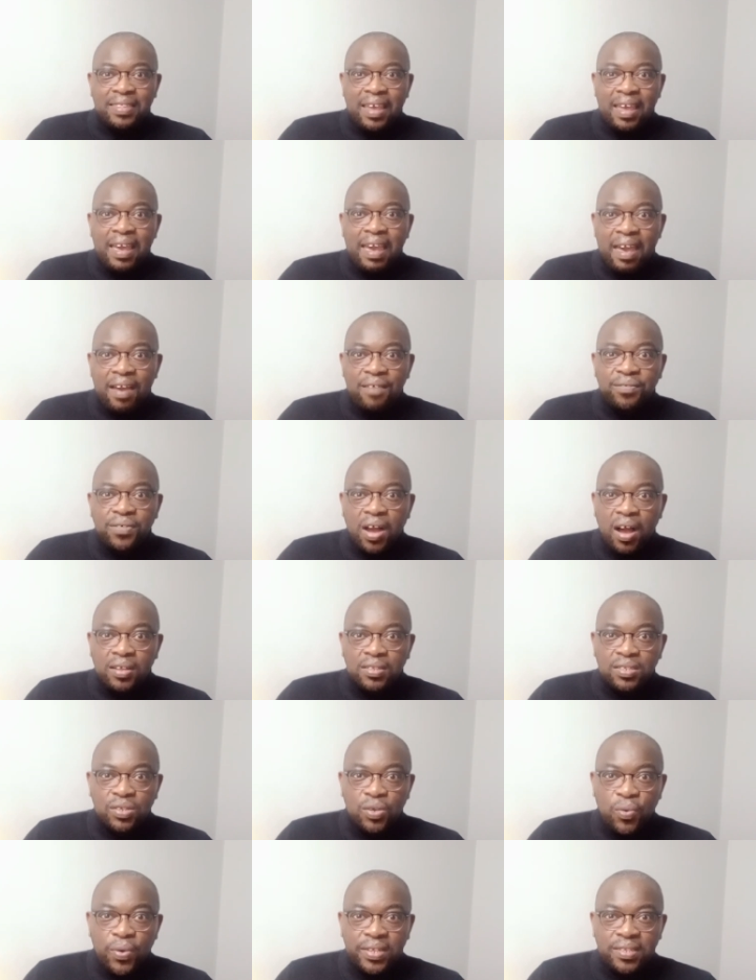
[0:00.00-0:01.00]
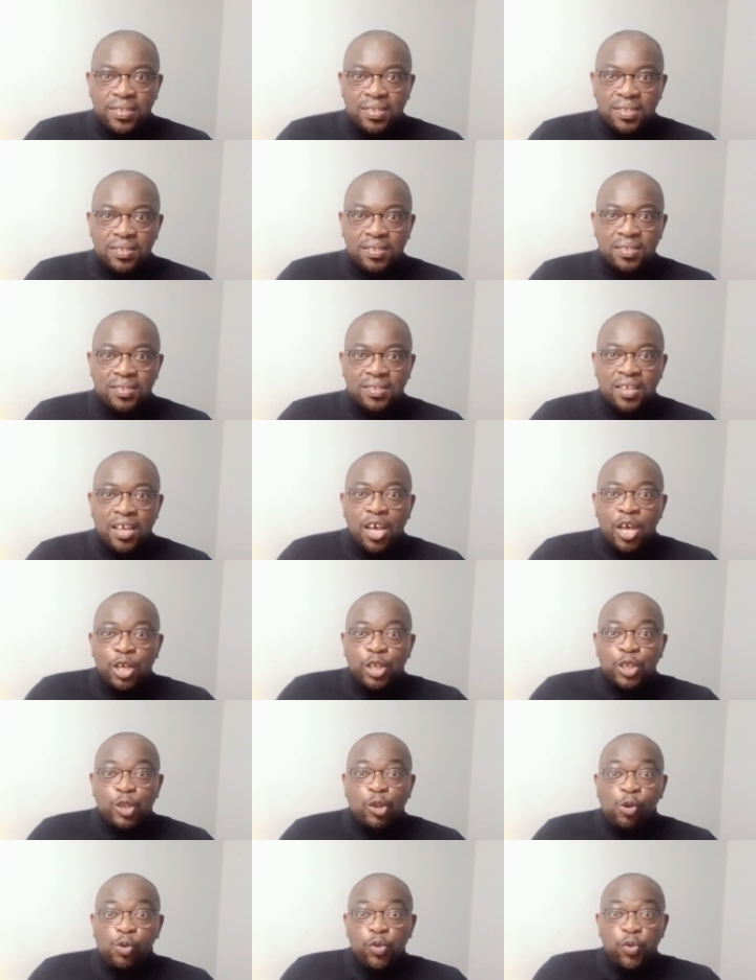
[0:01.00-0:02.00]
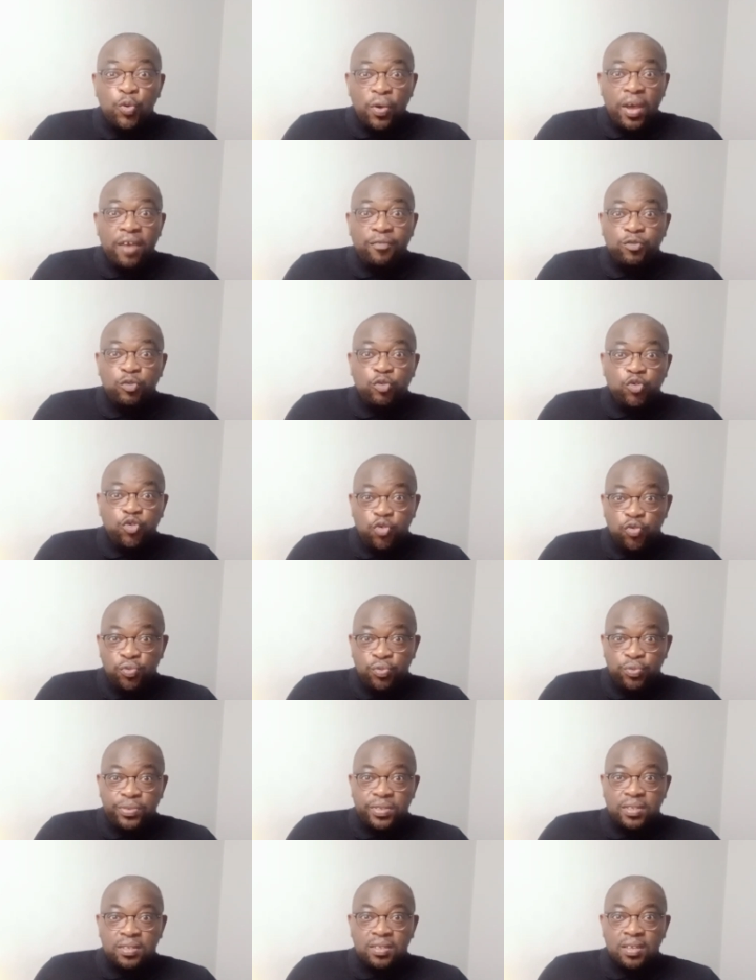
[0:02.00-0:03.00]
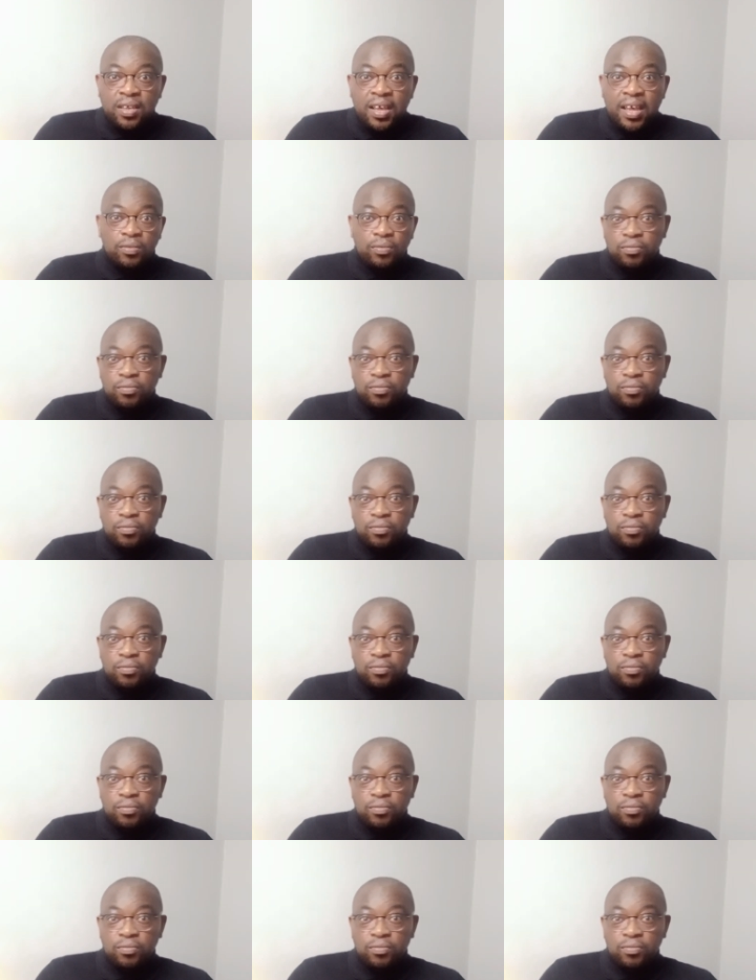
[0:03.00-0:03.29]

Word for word: they have consequences. So you have to choose.